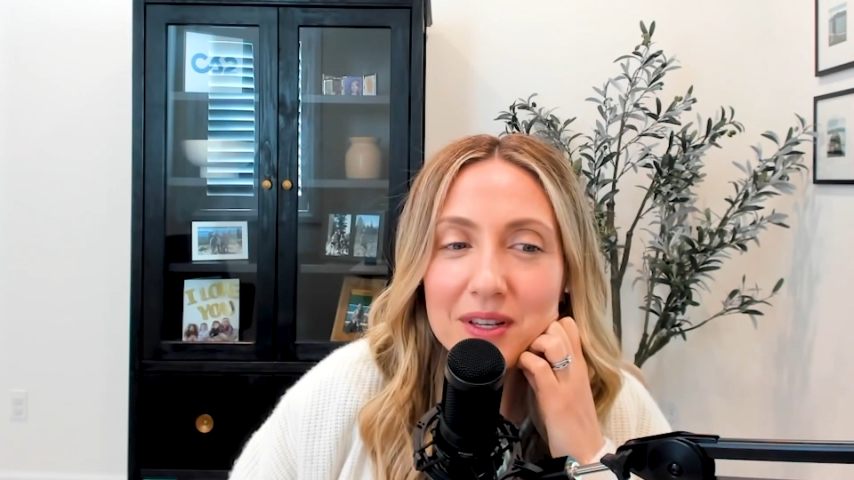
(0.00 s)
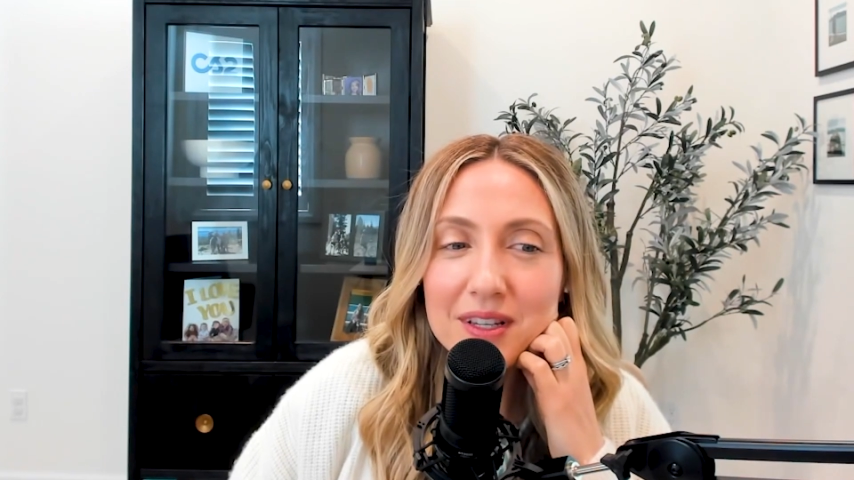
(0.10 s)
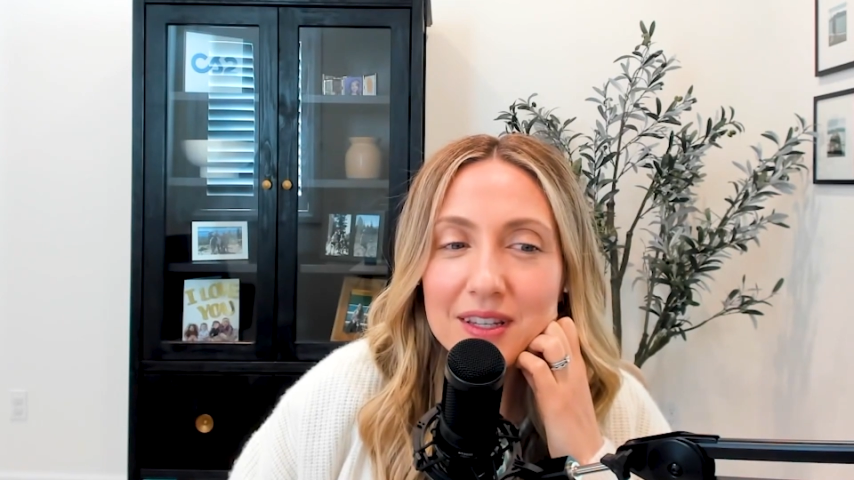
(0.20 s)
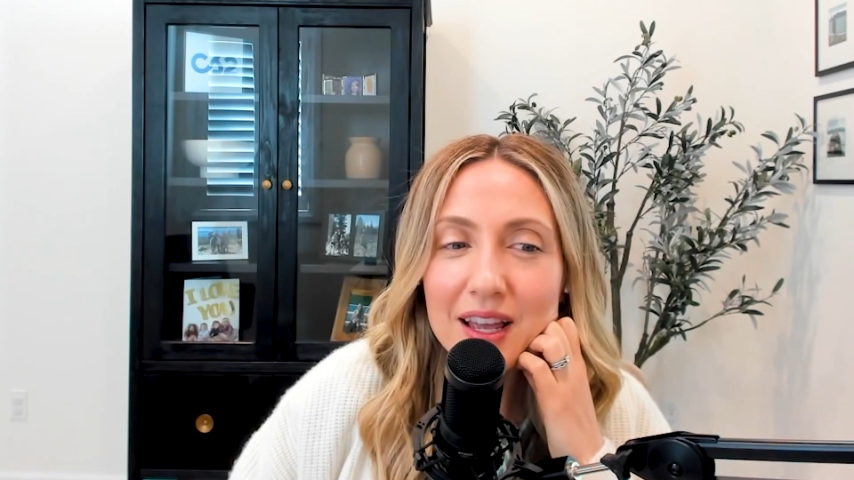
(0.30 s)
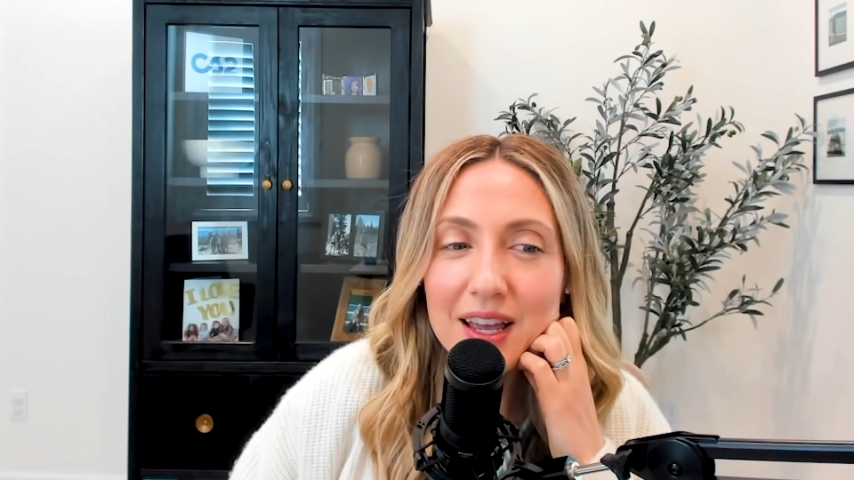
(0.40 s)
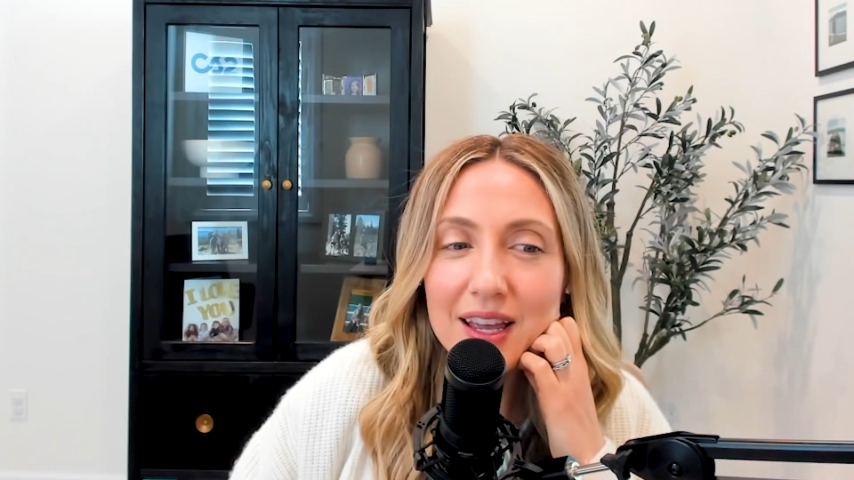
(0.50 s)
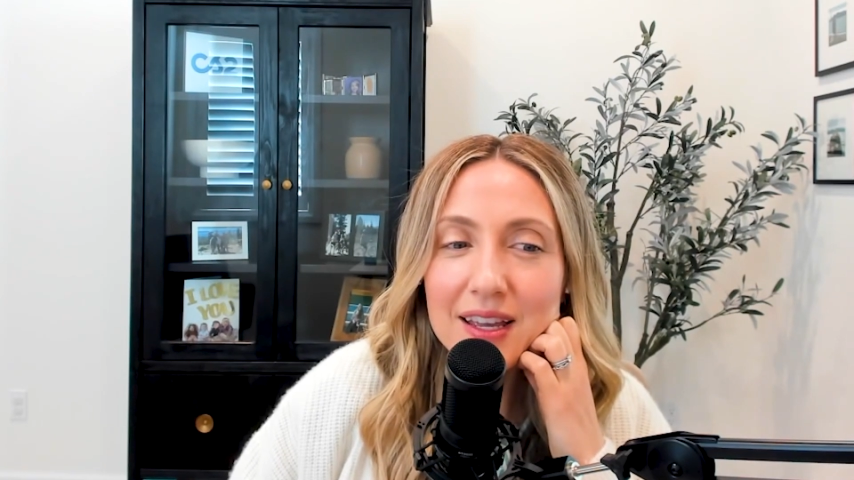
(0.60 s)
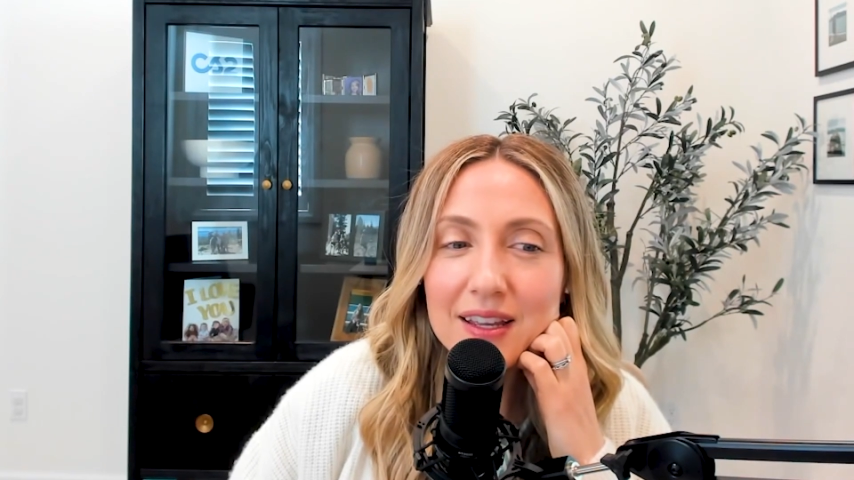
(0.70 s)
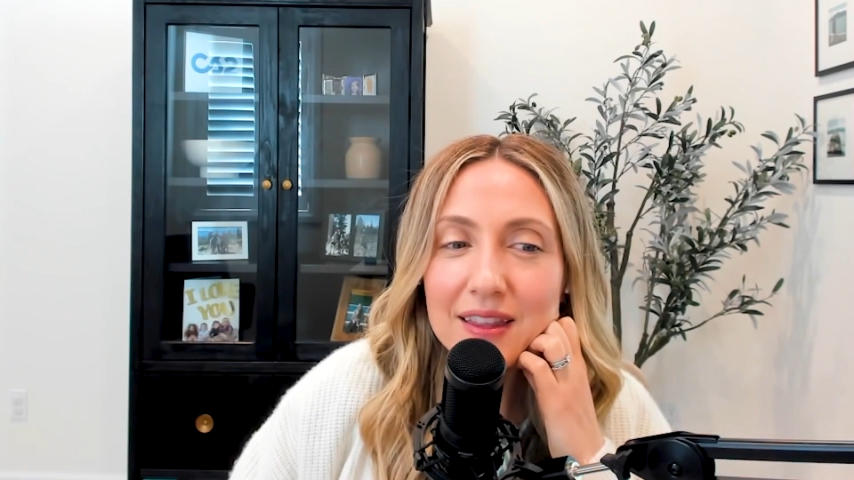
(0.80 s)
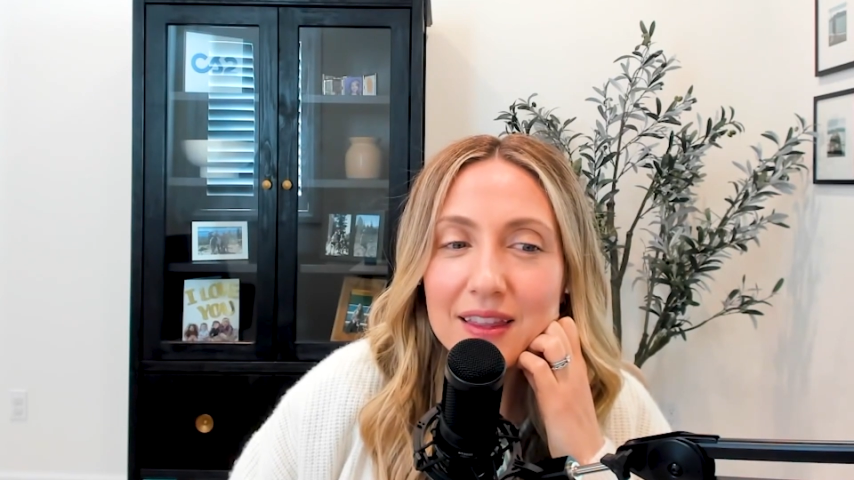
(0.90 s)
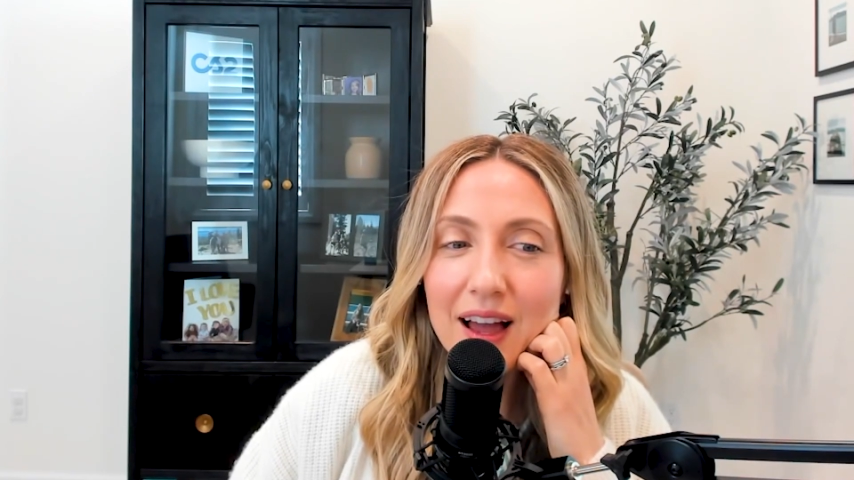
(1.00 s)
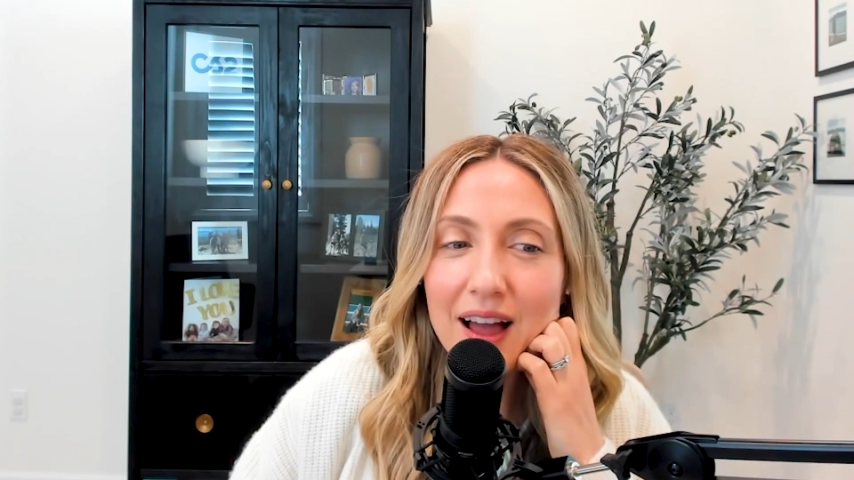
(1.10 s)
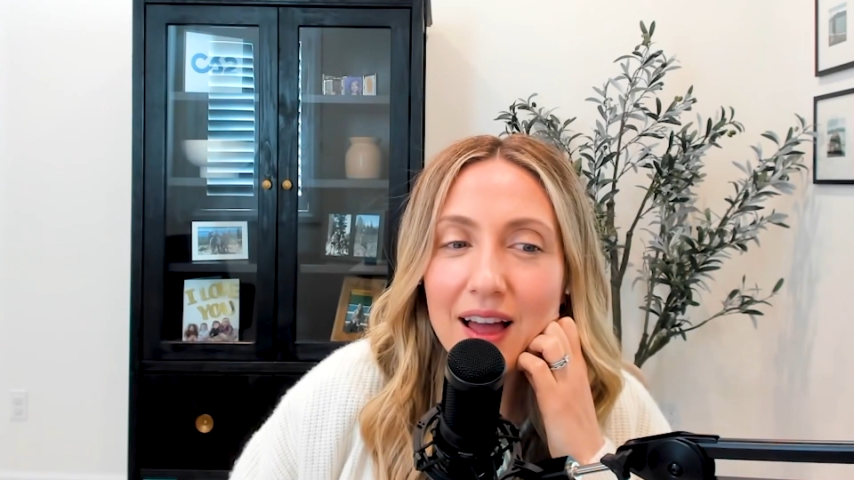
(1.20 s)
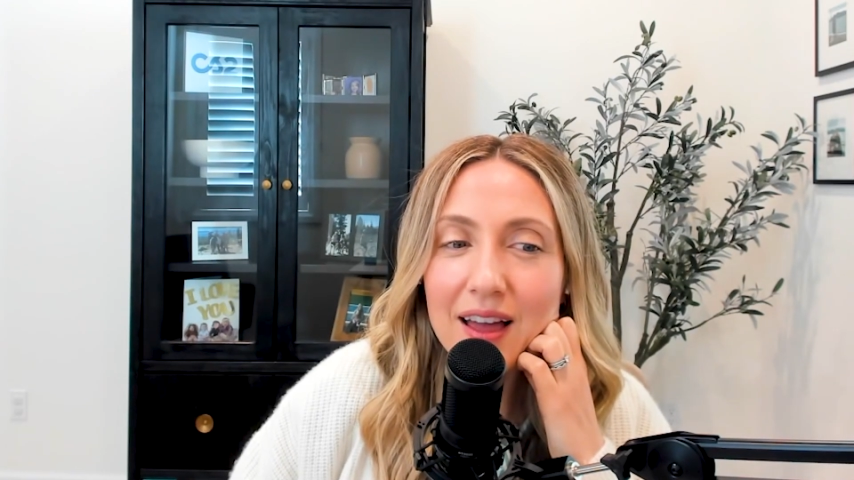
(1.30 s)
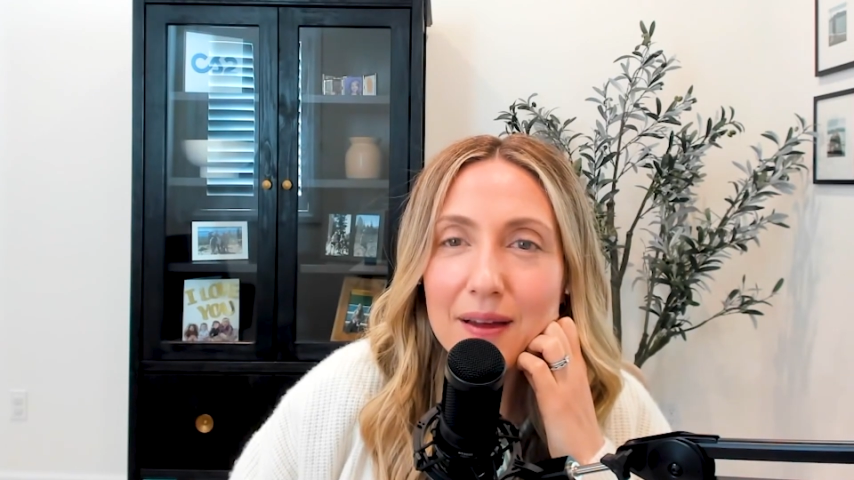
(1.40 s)
say
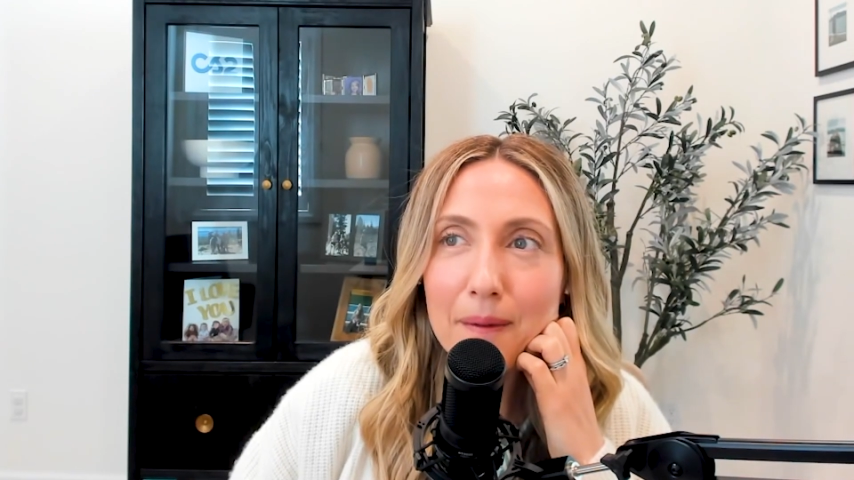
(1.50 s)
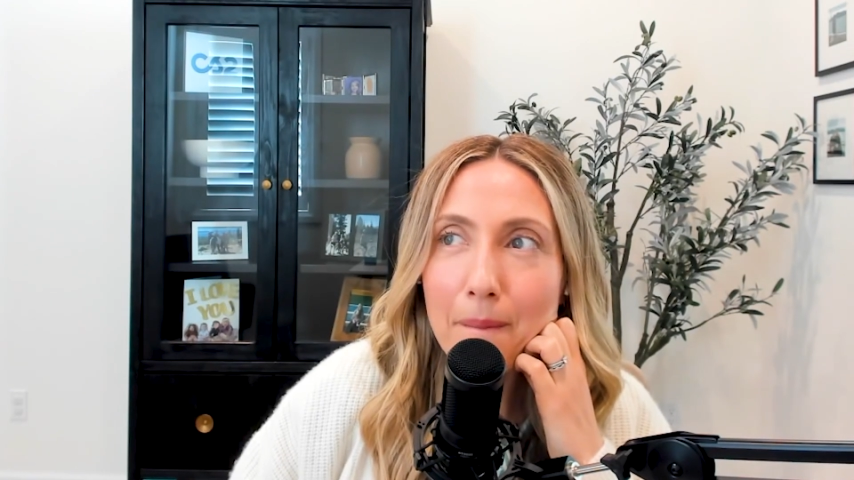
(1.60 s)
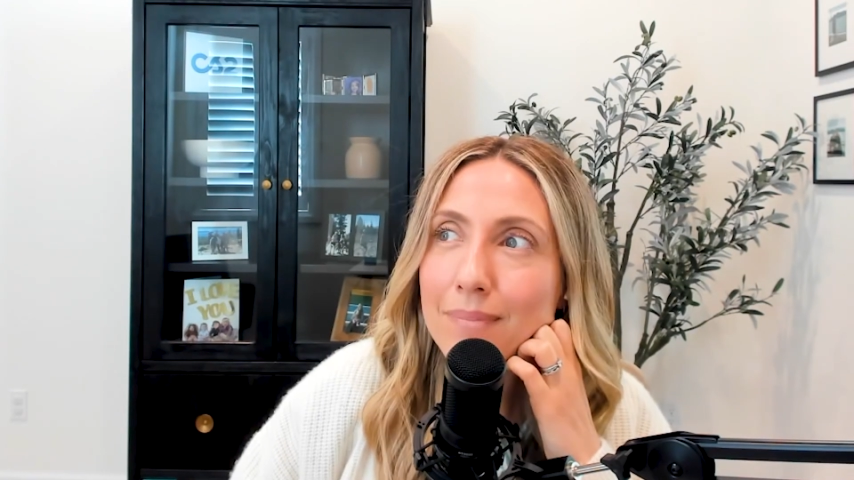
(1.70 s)
that